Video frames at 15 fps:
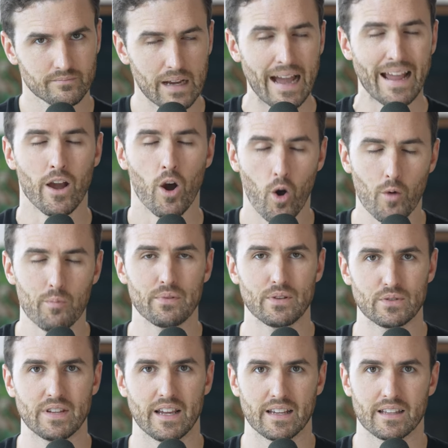I hope
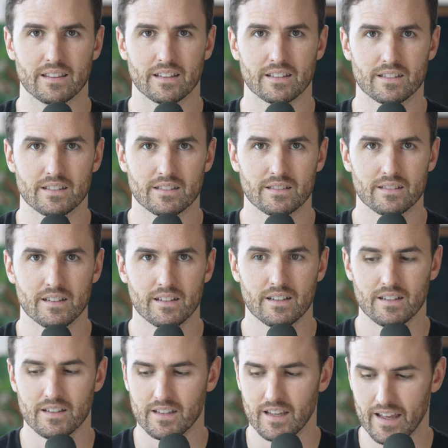you take this
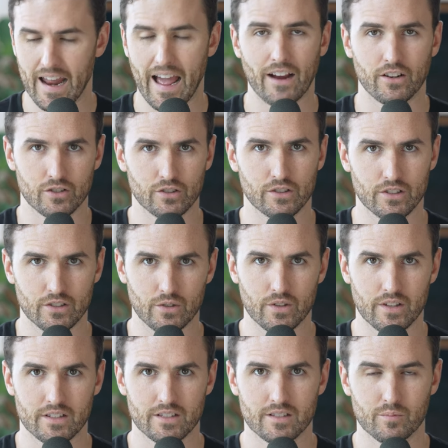and actually do
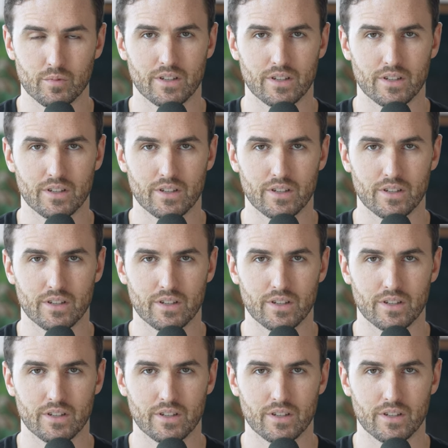this,